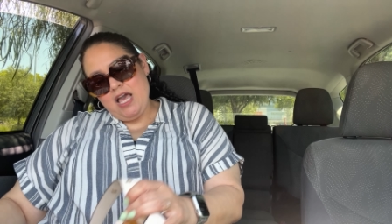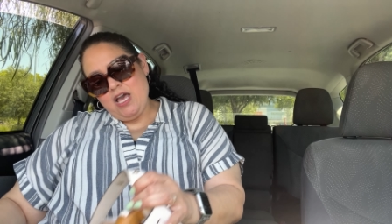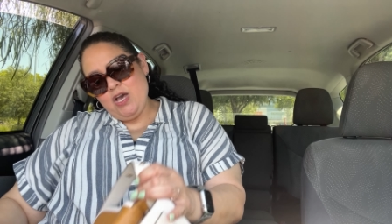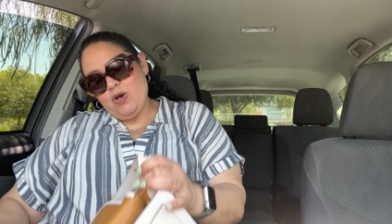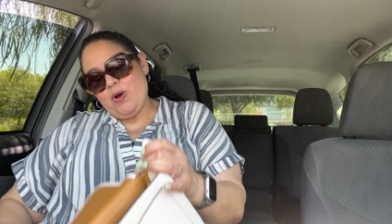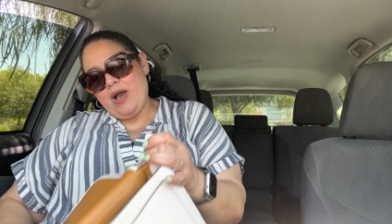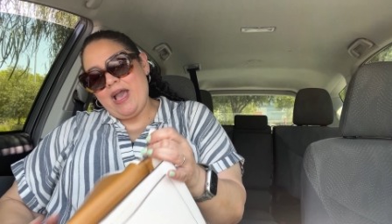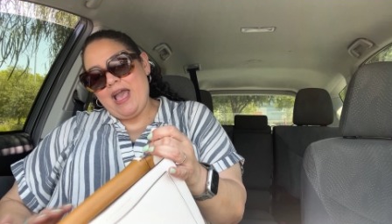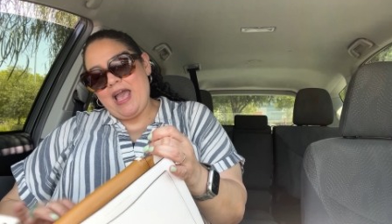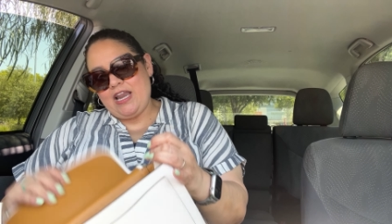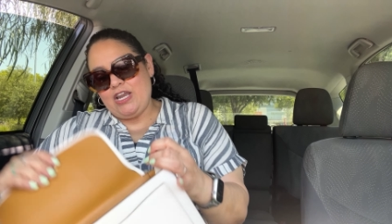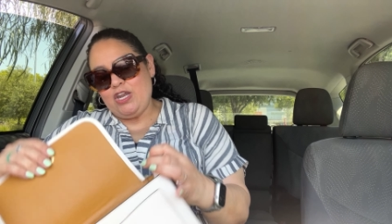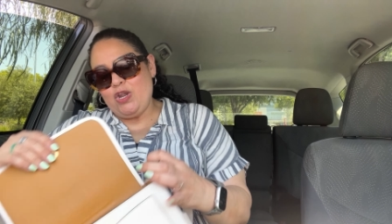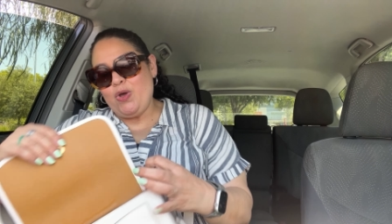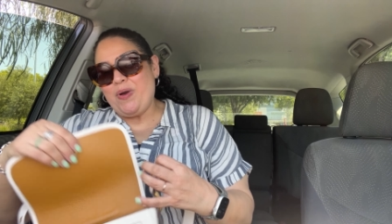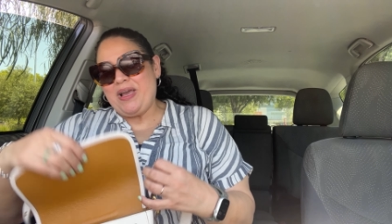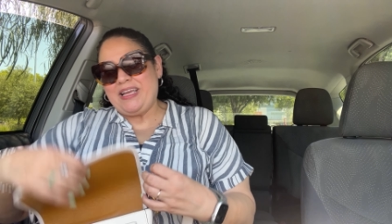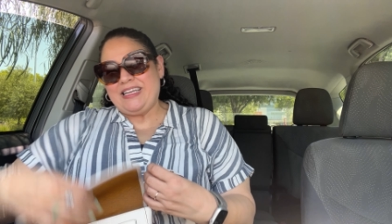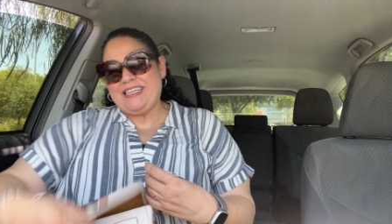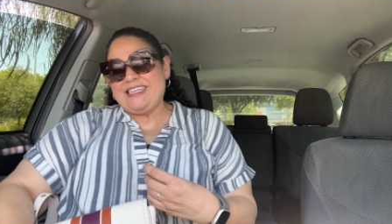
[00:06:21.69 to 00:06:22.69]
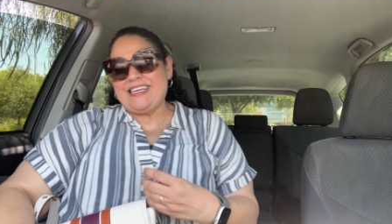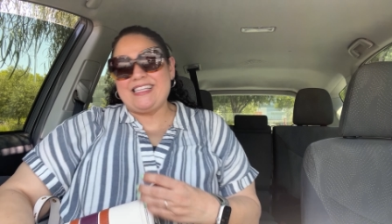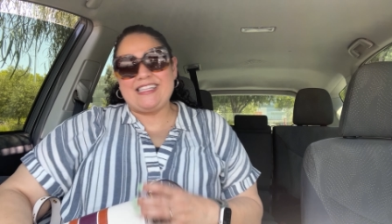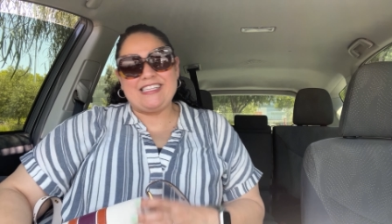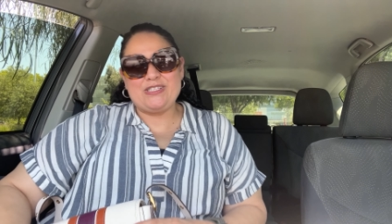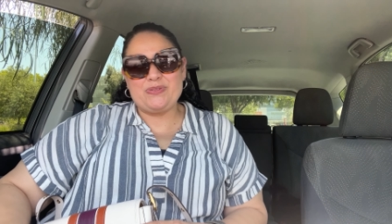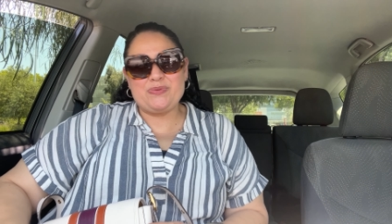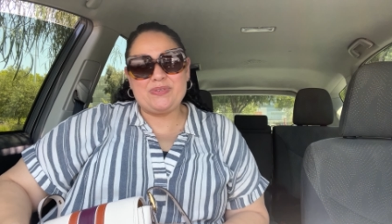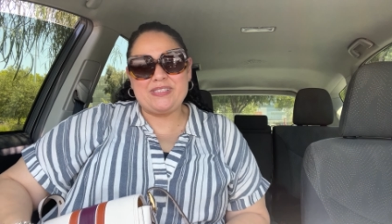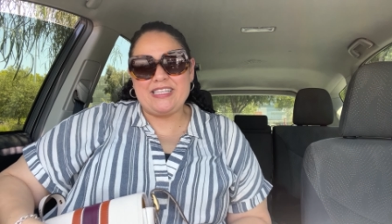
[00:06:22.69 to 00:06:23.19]
oh, I had no idea
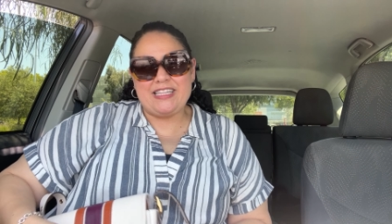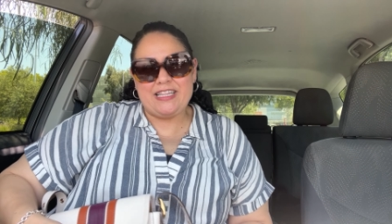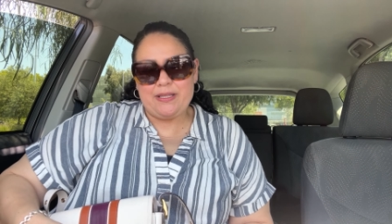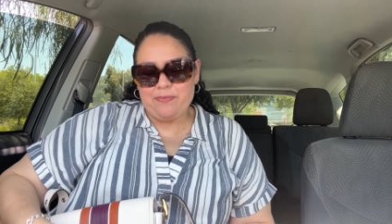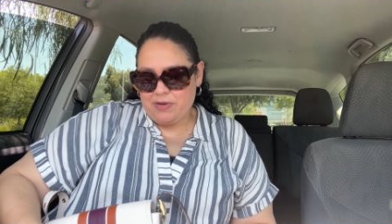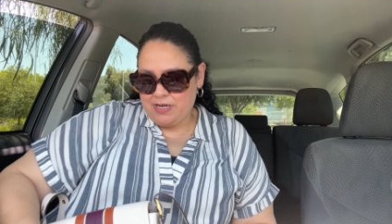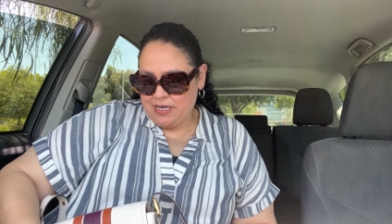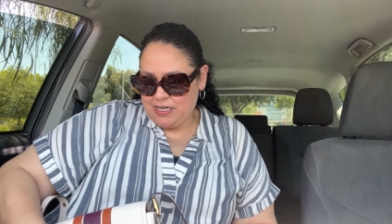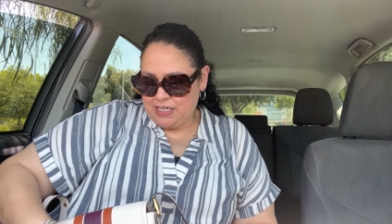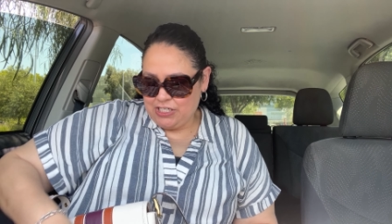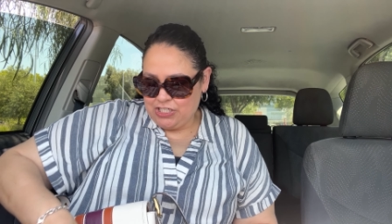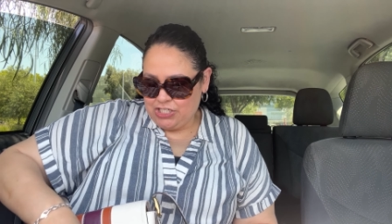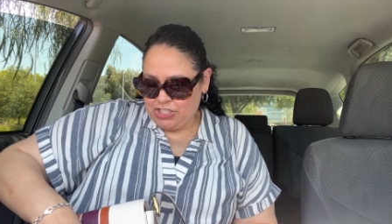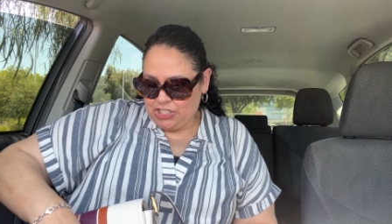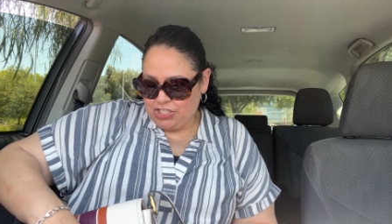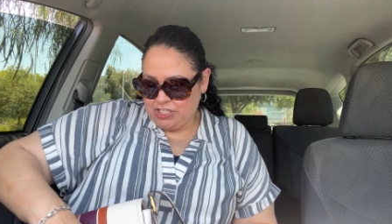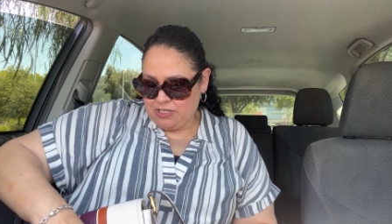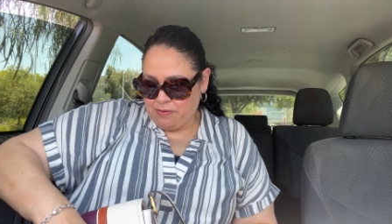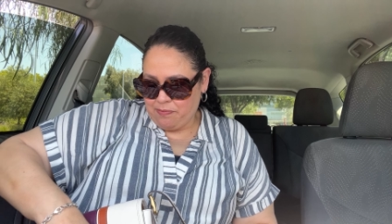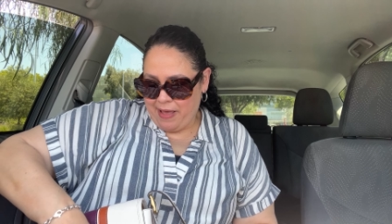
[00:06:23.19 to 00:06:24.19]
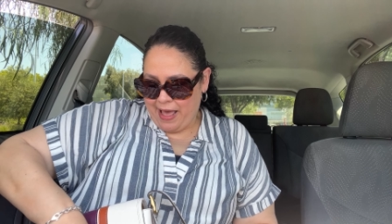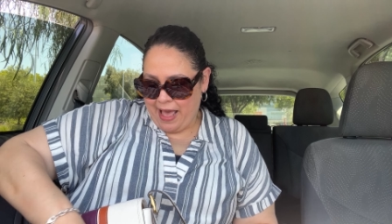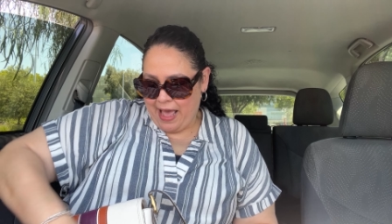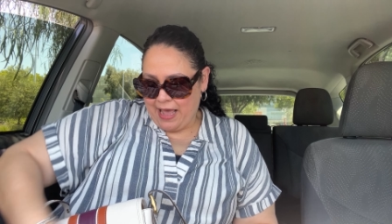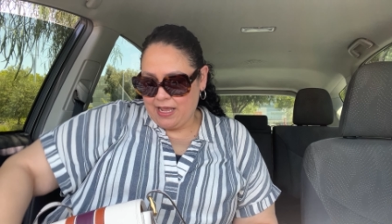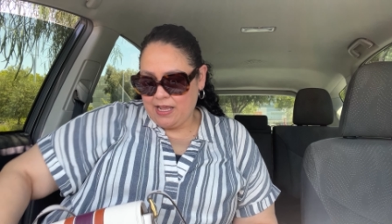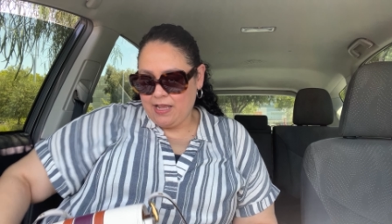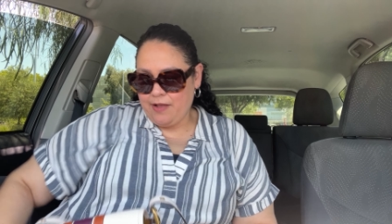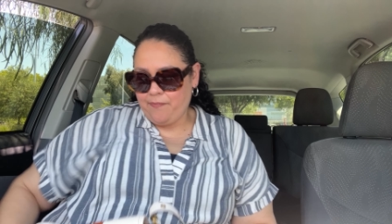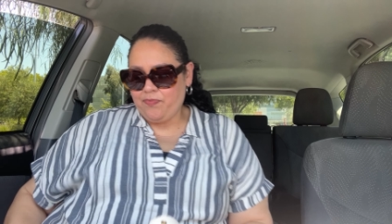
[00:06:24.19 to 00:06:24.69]
this was a limited edition
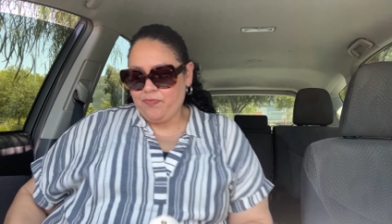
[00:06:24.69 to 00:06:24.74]
bag.